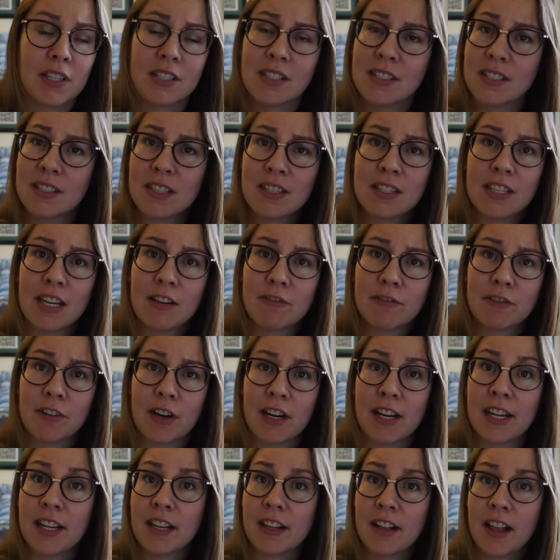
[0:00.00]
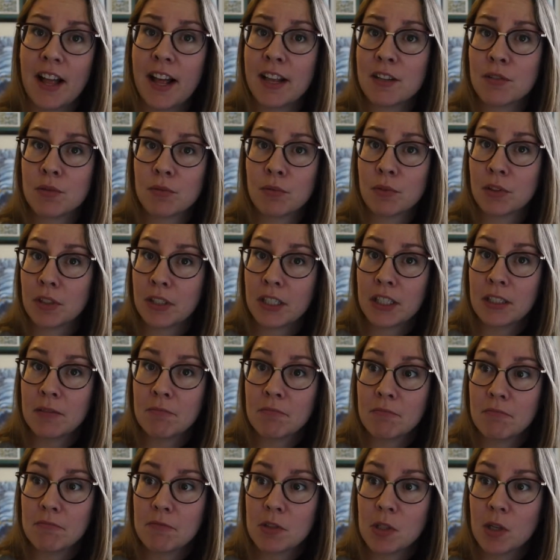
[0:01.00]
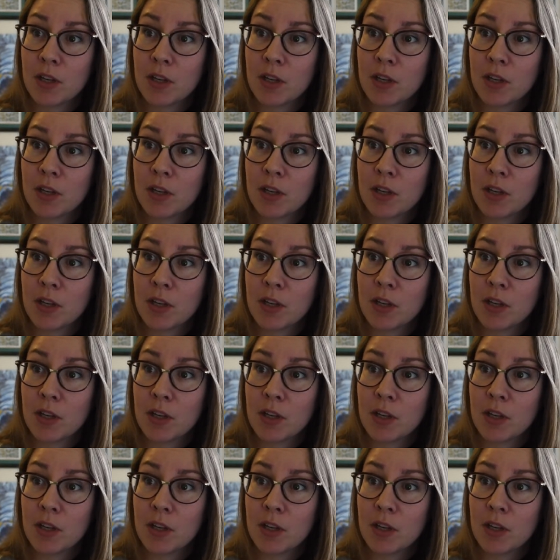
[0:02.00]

But this is the same for any class, really.